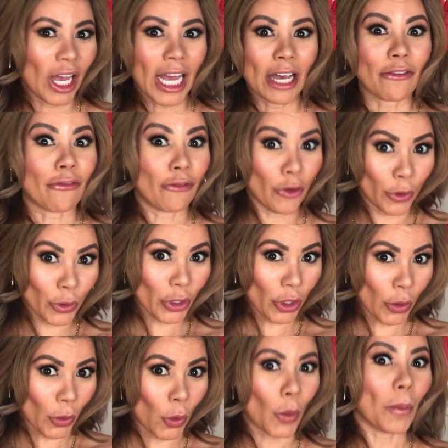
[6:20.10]
fool
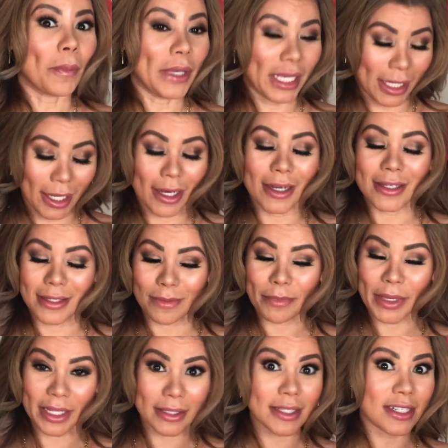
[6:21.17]
you, because
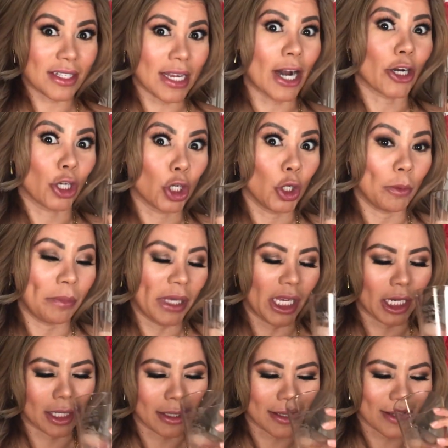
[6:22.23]
Pilsners are good
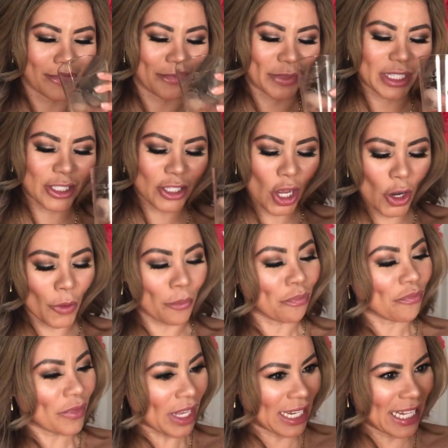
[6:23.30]
beers. So
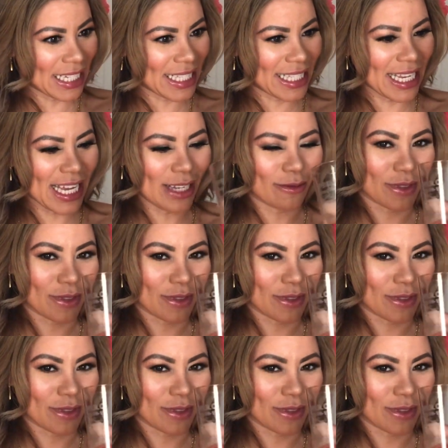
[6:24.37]
let's see.